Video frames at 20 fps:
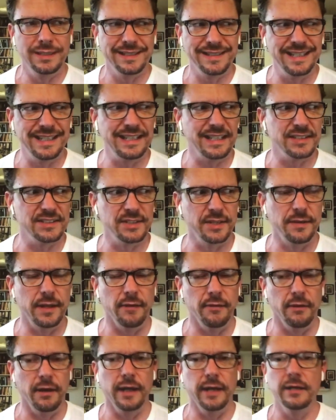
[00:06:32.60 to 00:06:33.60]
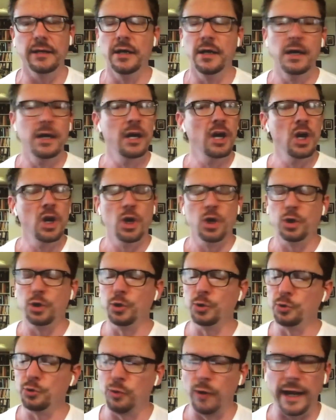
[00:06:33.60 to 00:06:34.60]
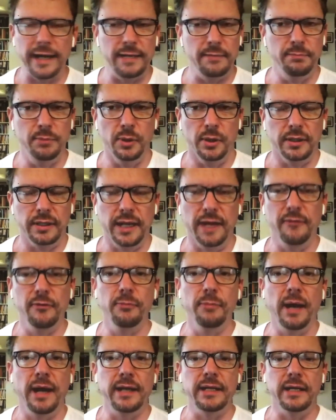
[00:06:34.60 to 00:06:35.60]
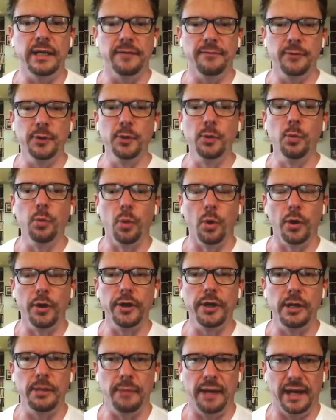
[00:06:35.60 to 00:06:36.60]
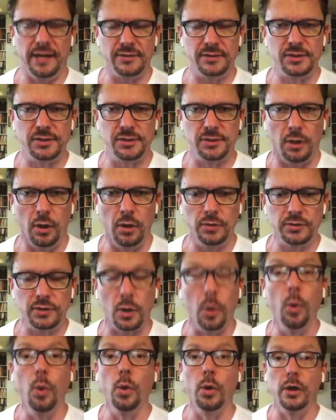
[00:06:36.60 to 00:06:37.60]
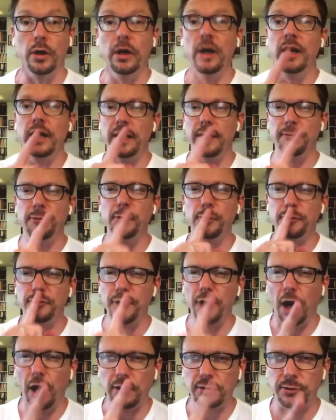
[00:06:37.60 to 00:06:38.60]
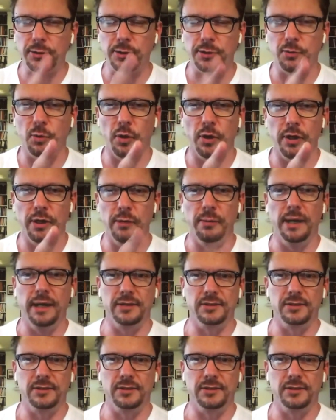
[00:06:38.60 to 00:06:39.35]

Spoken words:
think I said that right. Great book. Everybody, if you're worried about salt or if your doctor's worried about